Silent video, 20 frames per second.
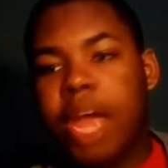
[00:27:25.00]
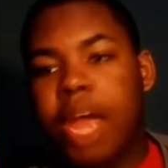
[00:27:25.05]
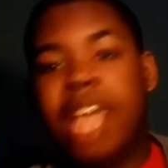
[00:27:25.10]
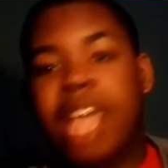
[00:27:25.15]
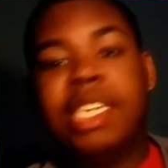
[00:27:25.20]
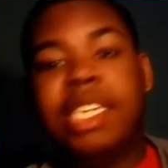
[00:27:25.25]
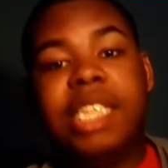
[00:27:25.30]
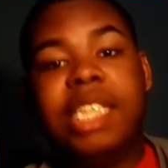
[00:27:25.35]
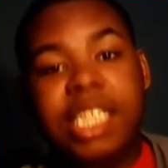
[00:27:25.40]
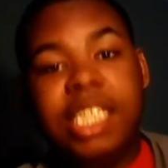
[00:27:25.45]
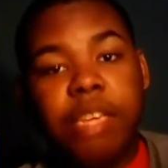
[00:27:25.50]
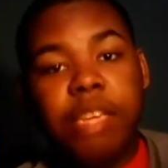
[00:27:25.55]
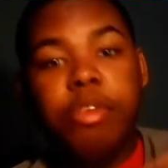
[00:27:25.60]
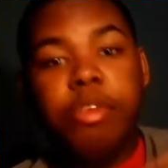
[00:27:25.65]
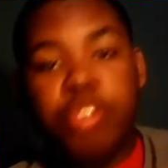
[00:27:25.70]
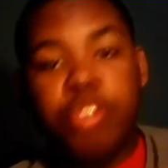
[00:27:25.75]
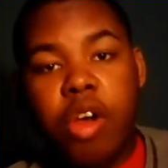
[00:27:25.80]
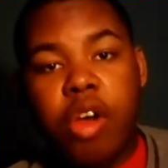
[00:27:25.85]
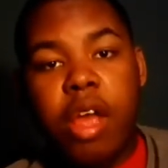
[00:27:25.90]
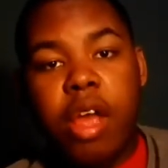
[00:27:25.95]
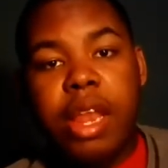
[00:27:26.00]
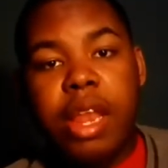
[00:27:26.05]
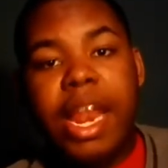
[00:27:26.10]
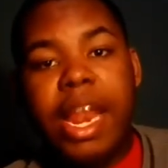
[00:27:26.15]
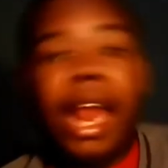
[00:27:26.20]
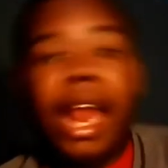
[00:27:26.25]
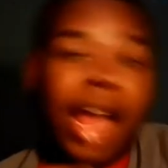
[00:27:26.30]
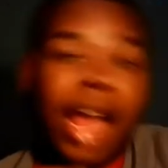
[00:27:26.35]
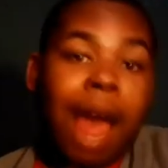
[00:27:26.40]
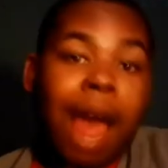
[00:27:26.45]
I see someone draw it
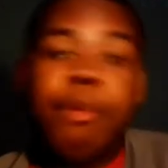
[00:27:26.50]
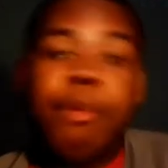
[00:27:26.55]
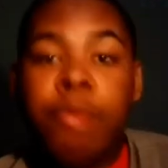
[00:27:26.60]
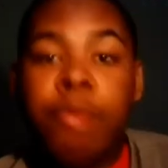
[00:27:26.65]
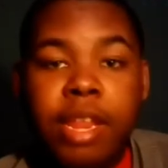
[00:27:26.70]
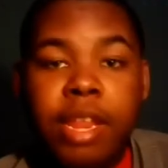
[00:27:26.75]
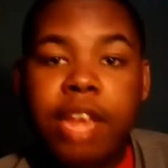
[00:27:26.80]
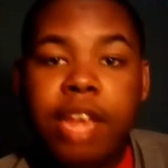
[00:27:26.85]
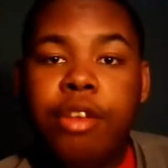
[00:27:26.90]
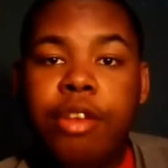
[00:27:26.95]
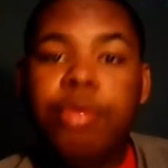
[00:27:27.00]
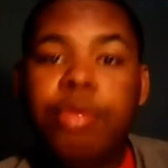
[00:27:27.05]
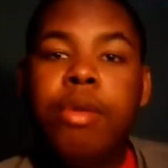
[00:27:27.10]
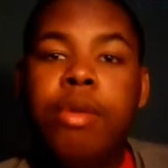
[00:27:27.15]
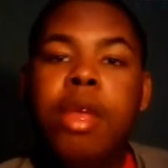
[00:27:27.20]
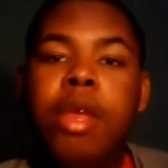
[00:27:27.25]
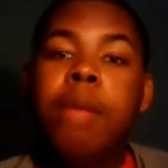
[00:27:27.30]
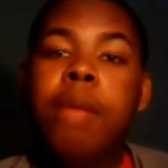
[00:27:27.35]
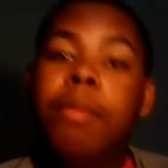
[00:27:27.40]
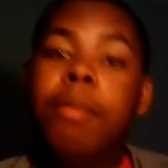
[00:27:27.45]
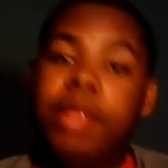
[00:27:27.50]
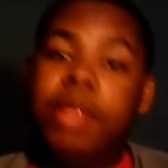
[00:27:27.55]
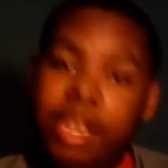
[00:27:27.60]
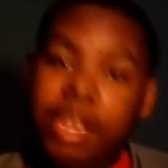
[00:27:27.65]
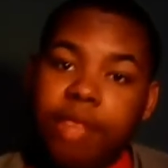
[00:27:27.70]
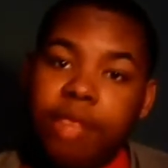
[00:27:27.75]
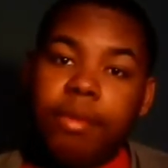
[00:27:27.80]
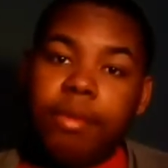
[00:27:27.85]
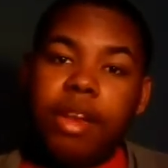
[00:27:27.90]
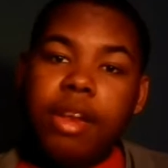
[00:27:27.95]
and I copy what they do. But
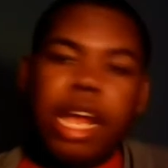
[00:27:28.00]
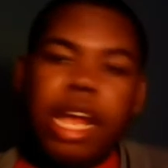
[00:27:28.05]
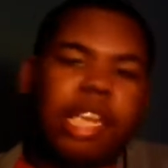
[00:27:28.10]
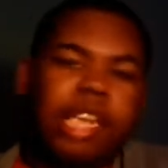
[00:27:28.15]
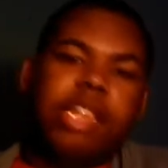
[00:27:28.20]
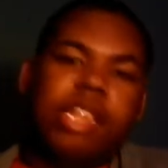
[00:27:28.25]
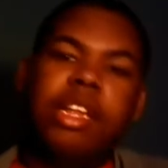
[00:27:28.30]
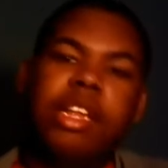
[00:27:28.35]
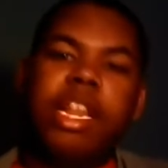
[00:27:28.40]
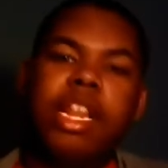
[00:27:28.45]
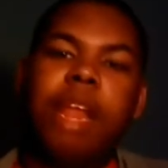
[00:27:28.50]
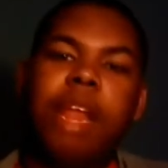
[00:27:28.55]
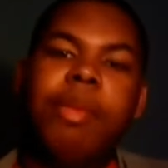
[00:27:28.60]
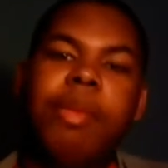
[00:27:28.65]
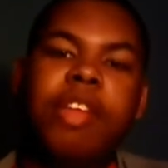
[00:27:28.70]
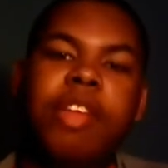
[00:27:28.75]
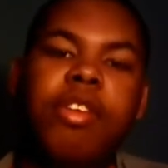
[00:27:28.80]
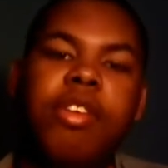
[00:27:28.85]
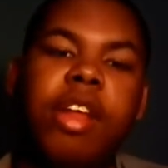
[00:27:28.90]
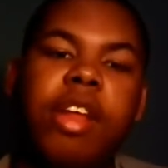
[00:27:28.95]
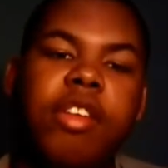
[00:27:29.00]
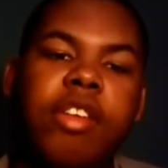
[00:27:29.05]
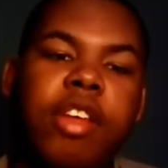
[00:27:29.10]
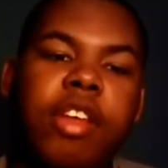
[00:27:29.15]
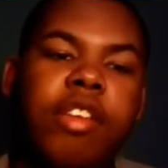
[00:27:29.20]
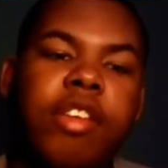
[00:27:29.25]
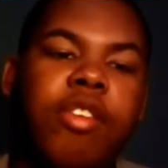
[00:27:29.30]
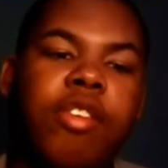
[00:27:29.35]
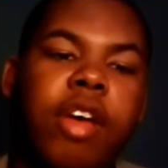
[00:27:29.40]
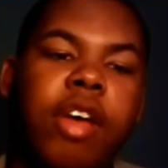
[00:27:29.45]
this one, I just looked at the picture and I
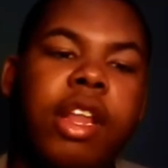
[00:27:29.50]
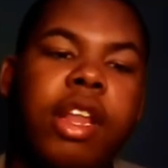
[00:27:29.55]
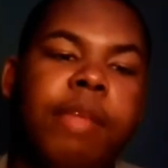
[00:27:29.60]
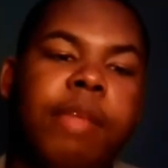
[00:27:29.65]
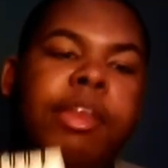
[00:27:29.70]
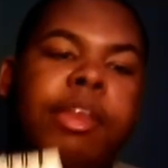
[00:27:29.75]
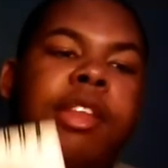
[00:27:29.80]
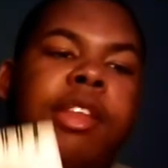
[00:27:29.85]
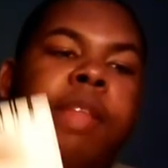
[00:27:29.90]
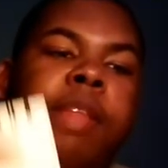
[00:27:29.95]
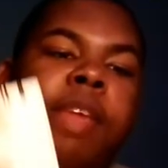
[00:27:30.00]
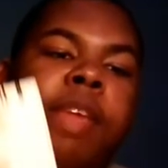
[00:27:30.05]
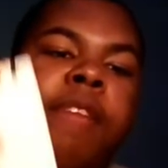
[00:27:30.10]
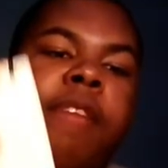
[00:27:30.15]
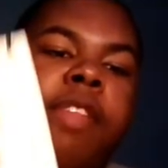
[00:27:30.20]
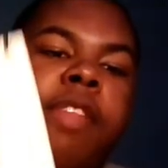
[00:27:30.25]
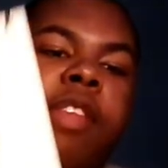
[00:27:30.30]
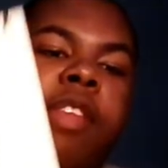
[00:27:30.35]
tried to draw it. Let me cover